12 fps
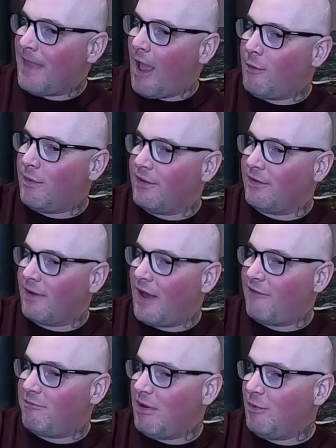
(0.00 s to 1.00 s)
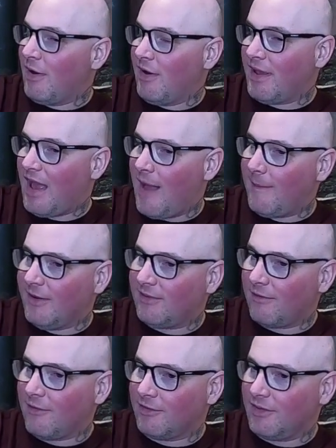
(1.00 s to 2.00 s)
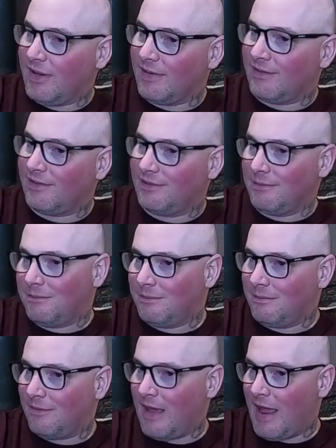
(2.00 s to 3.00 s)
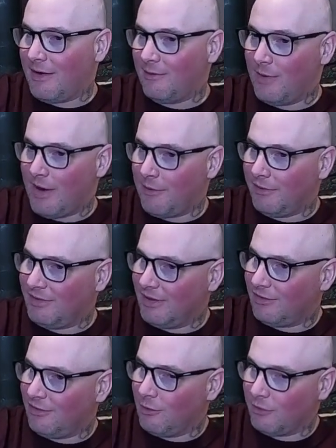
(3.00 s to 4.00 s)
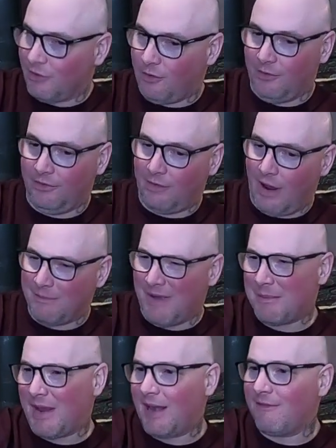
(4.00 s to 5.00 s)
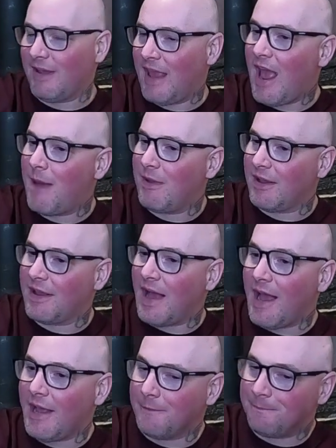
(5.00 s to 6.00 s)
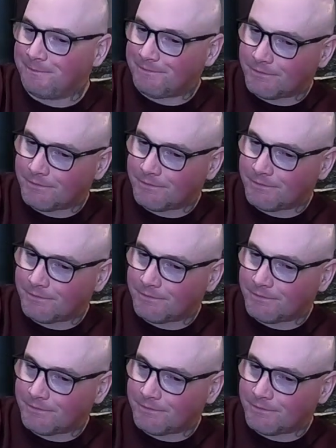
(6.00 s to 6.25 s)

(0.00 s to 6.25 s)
I've been wearing Kamiks ever since then, when I was 6 years old. So I'm kind of a Kamik guy.